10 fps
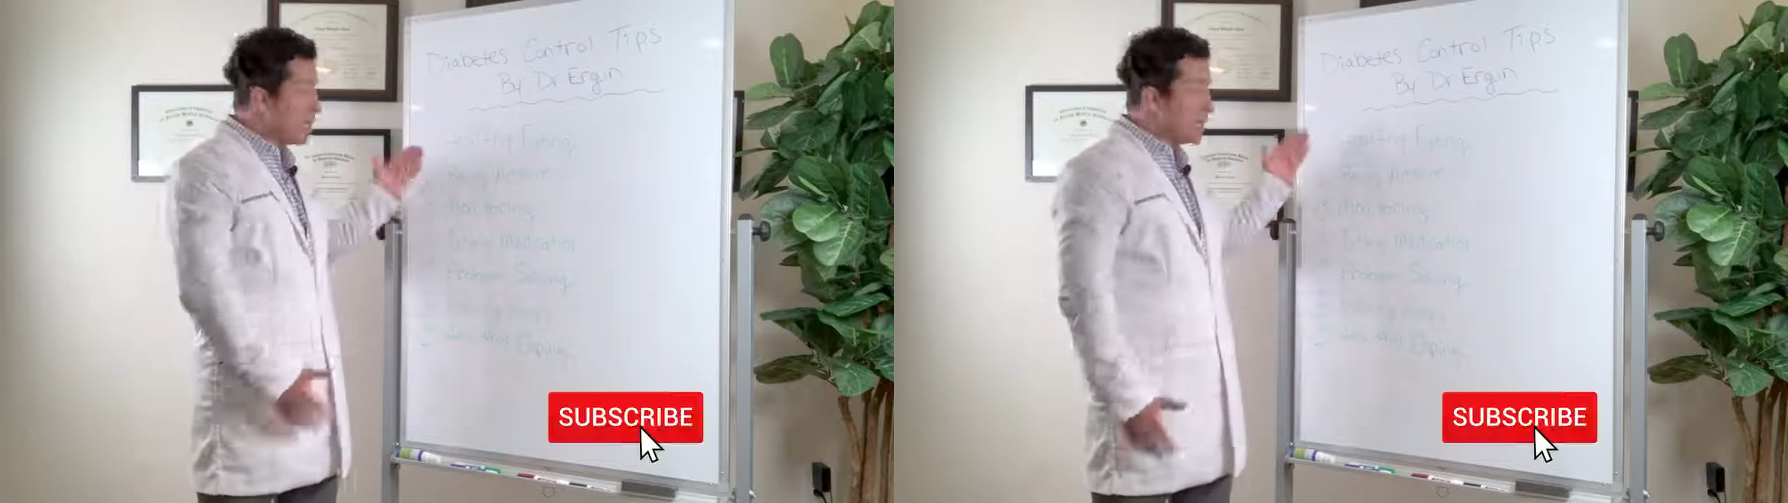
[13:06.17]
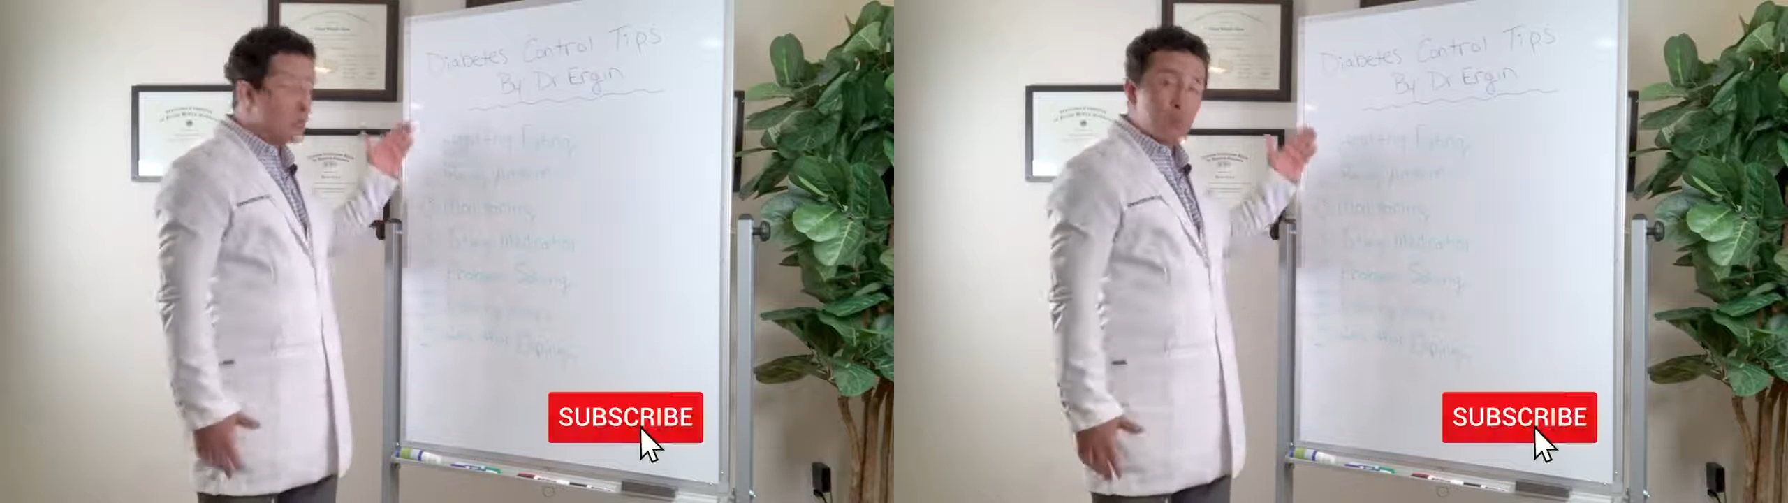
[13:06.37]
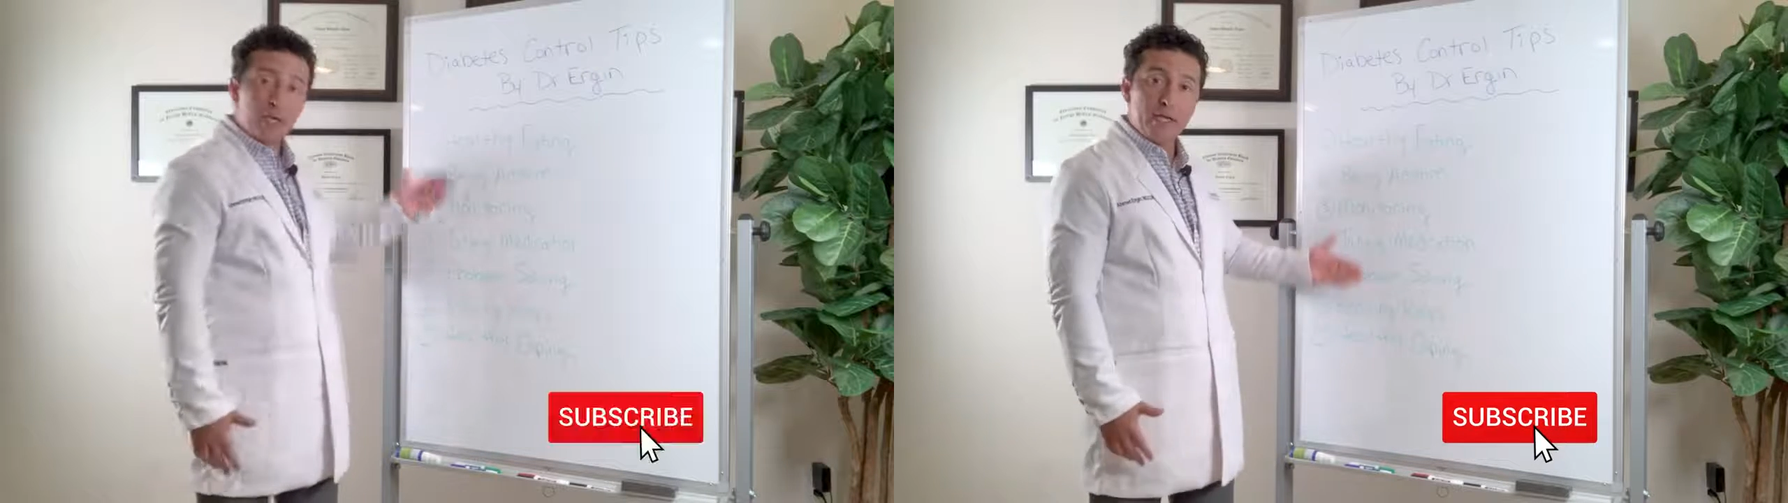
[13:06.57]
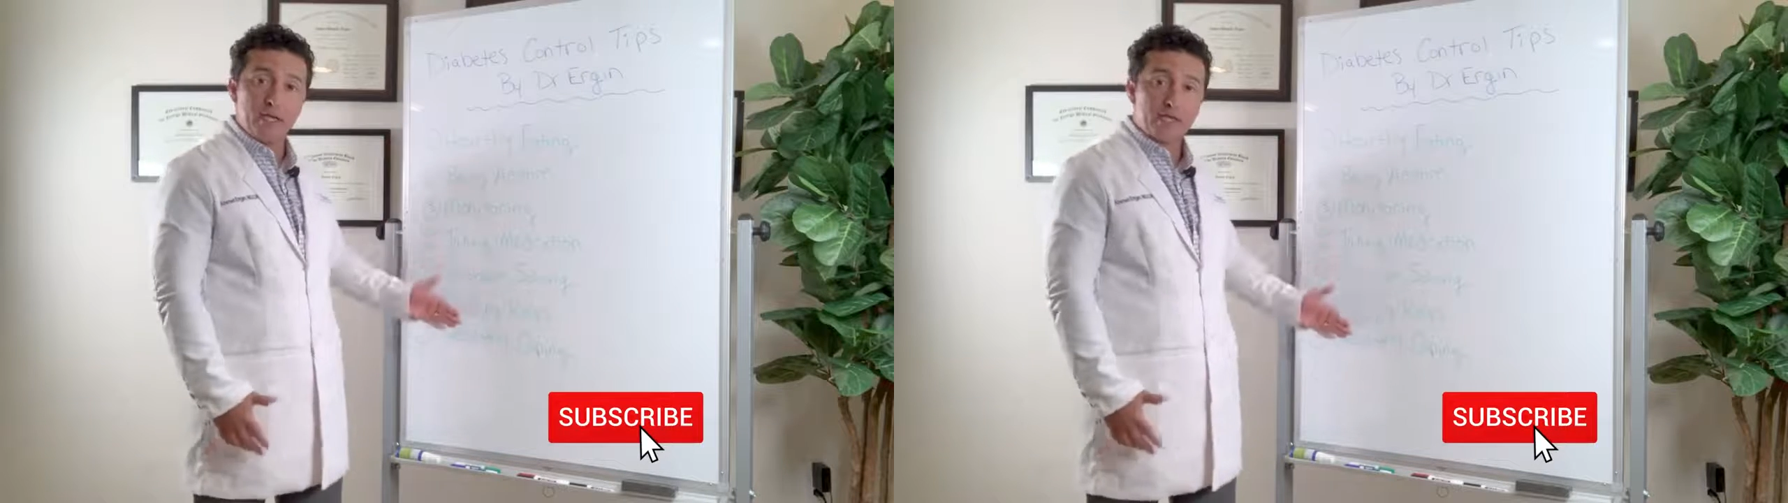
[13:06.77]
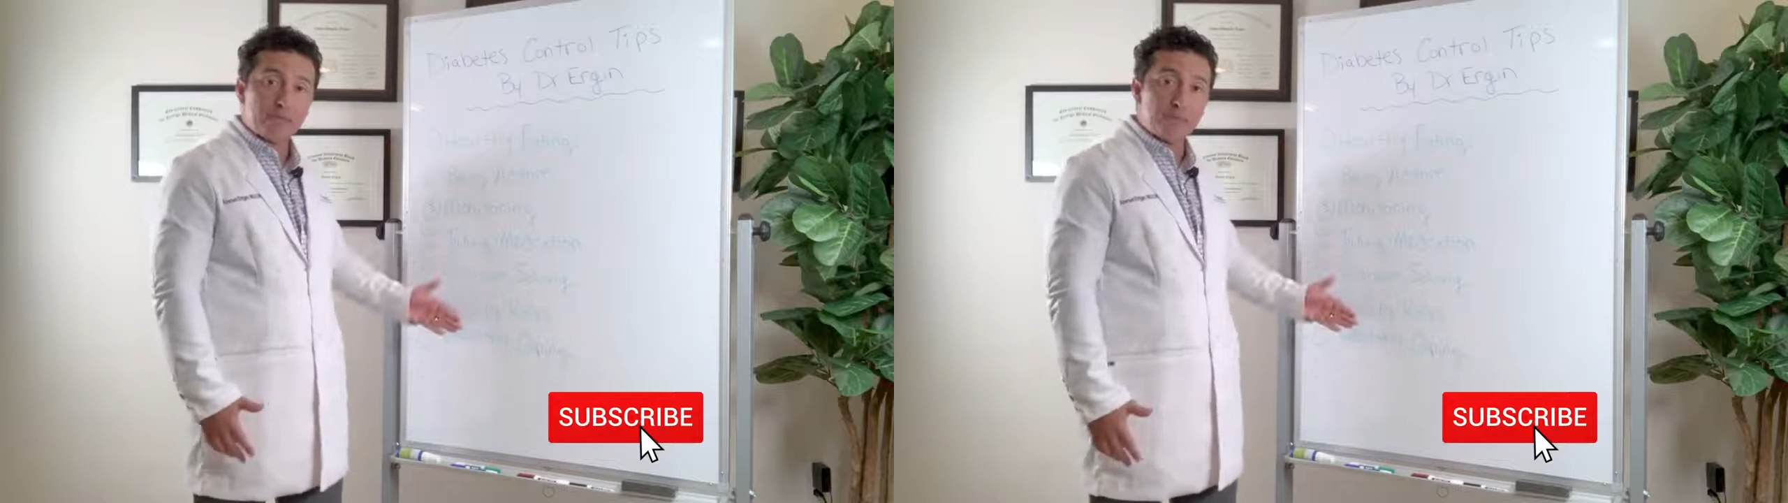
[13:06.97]
the
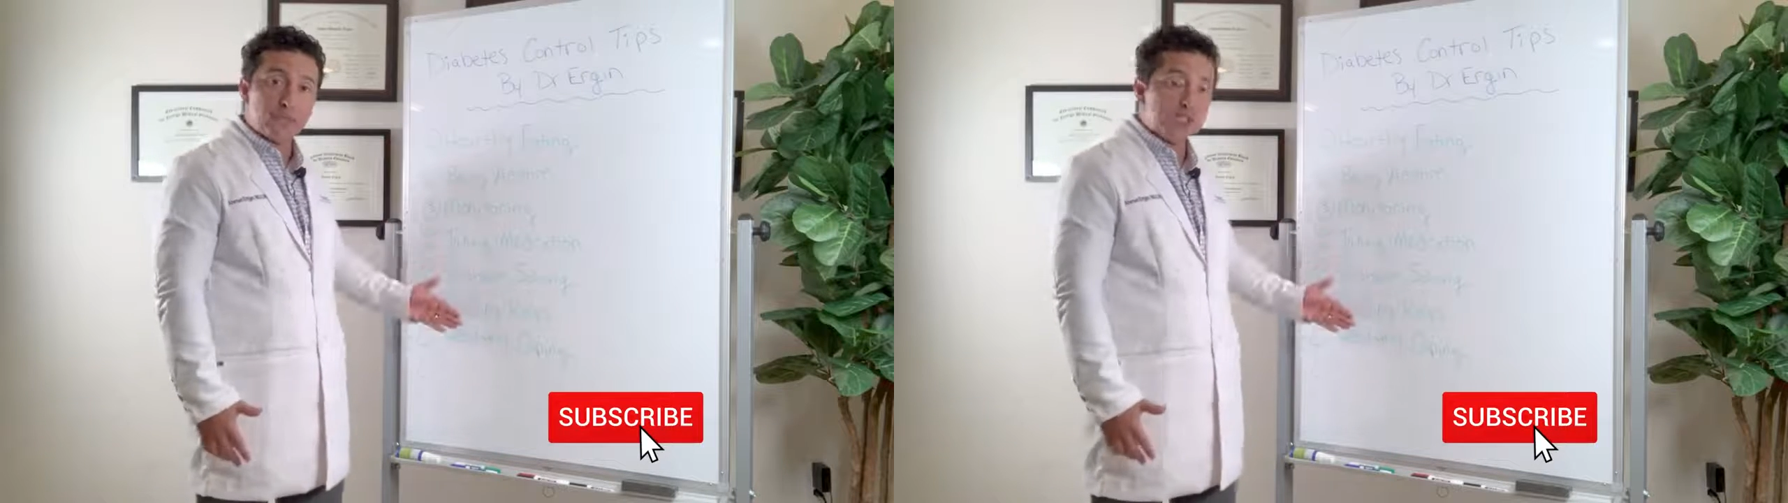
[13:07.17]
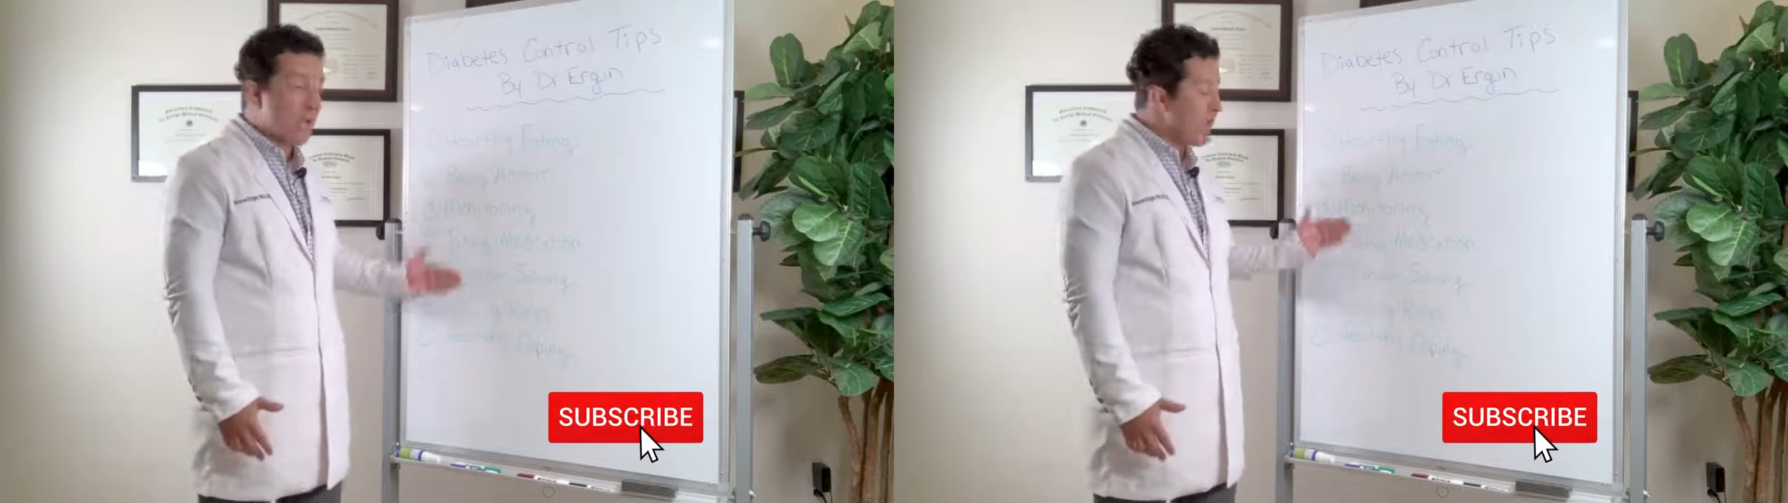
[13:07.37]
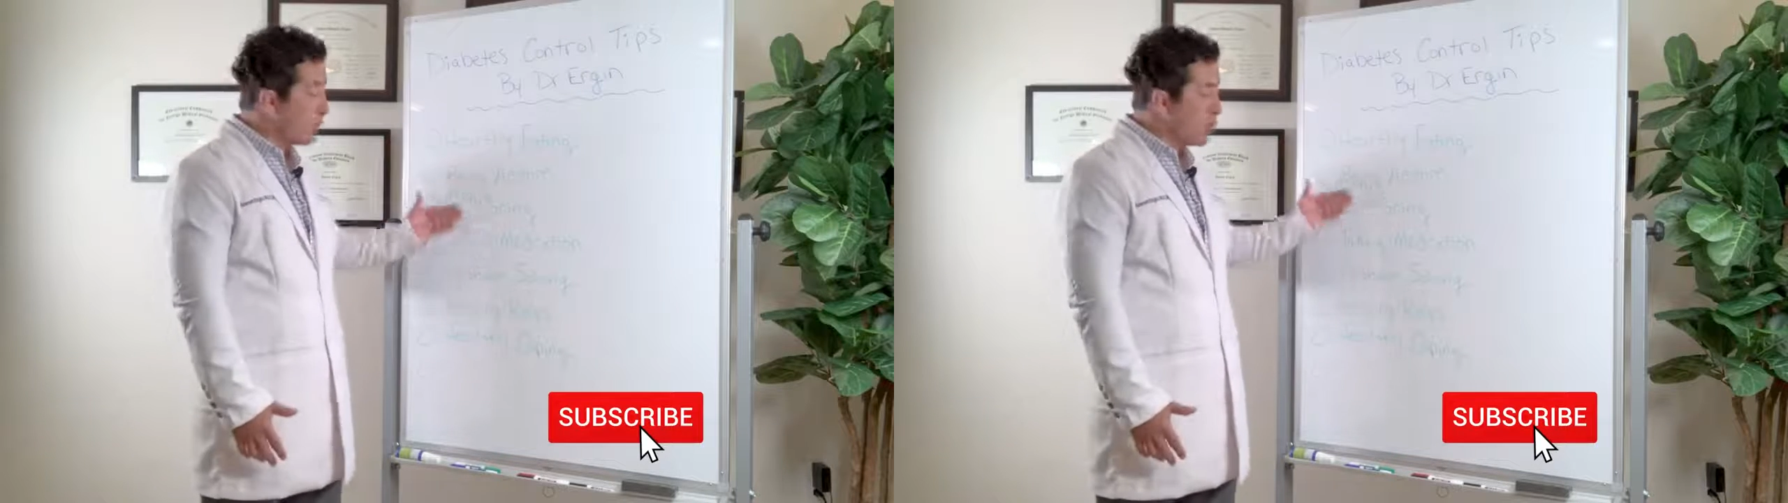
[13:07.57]
playlist, because I'm